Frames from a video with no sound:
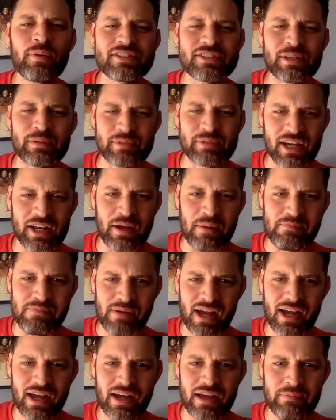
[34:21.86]
are we, some kind of
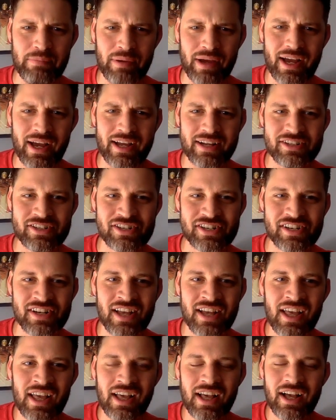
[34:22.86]
bad batch?